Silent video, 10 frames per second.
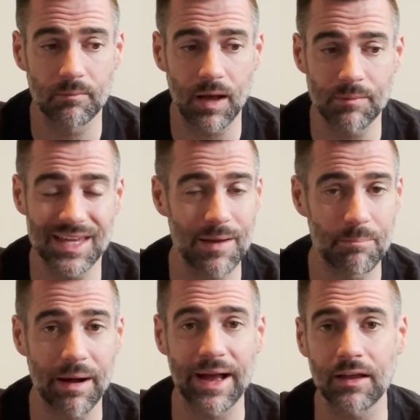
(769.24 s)
I'm getting
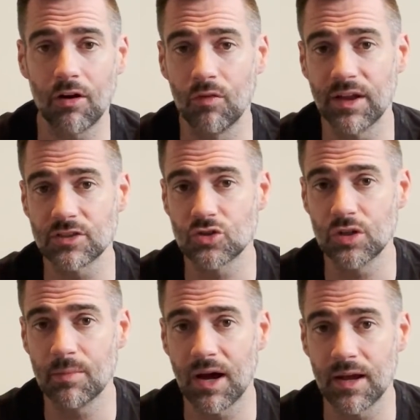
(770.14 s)
back on that
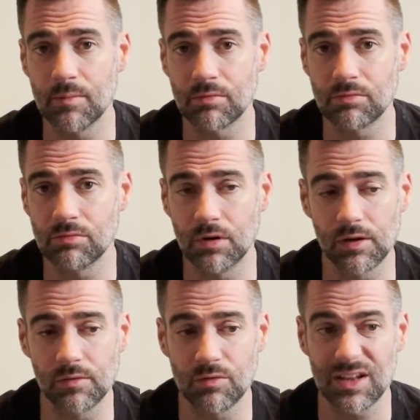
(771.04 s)
stream hype
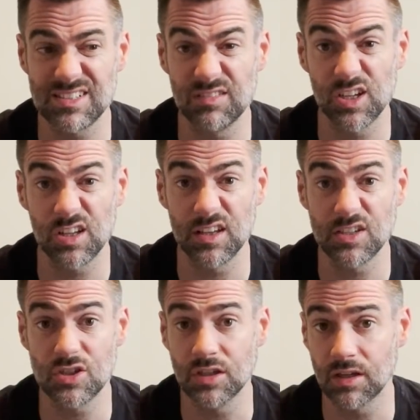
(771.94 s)
uh, relatively early
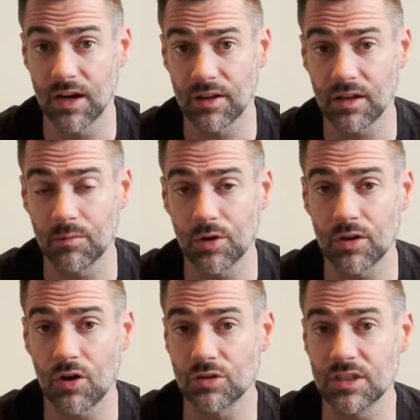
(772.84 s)
this year, and I think I'm going
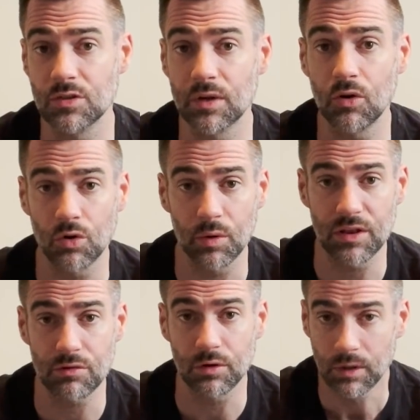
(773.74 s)
to continue it all the way
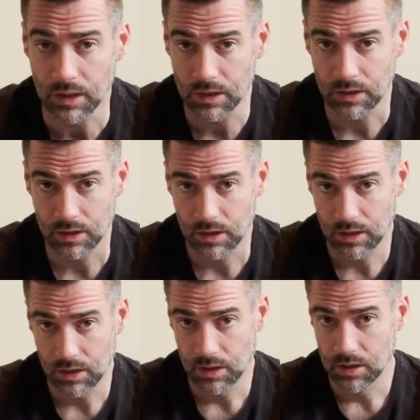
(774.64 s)
through
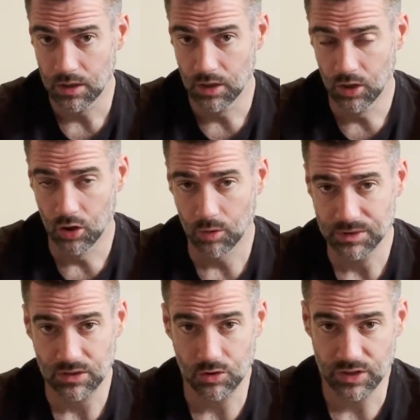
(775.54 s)
up
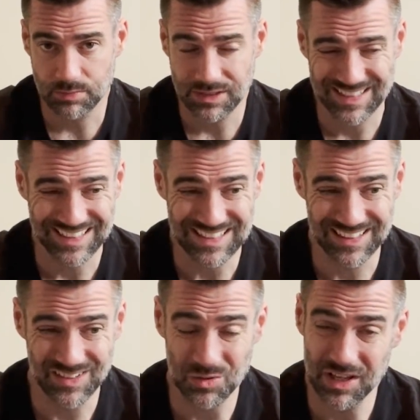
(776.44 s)
until Christmas and into
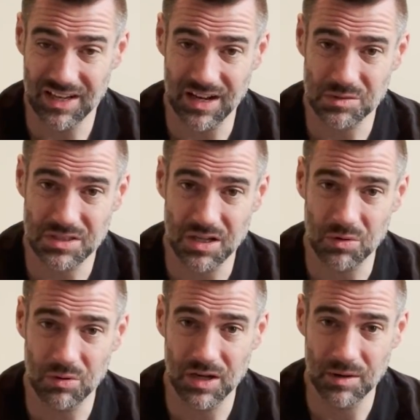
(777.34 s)
the new year now.
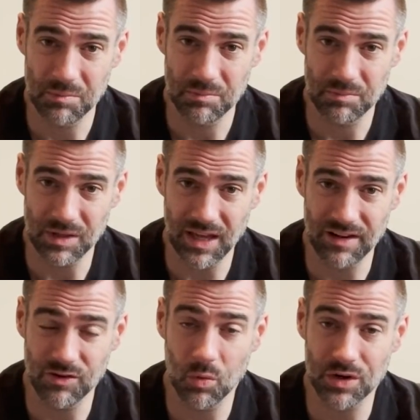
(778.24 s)
So, um, yeah,
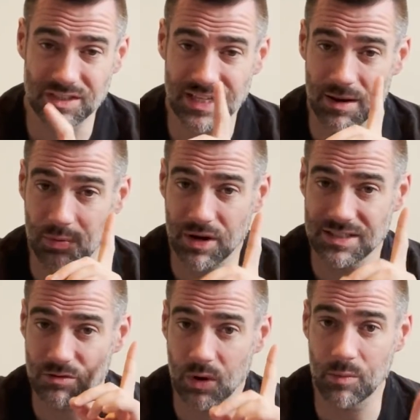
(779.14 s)
if you want to stay
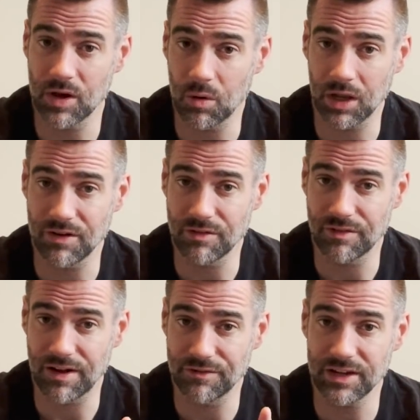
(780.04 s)
abreast of when we go live with
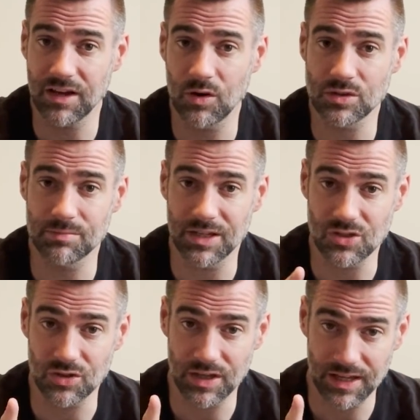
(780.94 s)
our videos, make
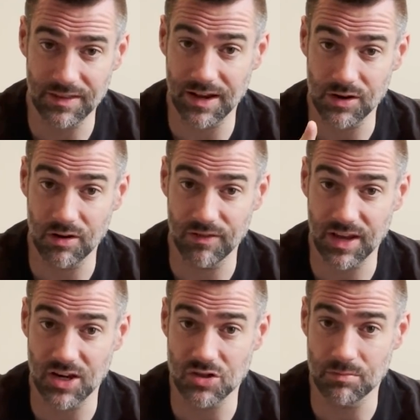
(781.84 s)
sure you hit that
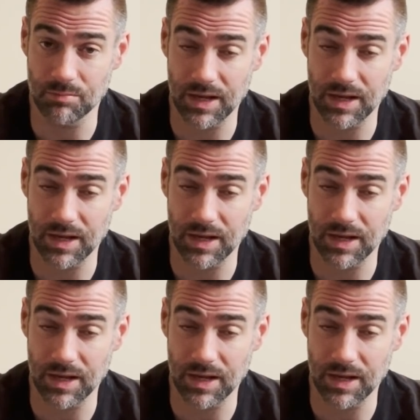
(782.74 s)
notification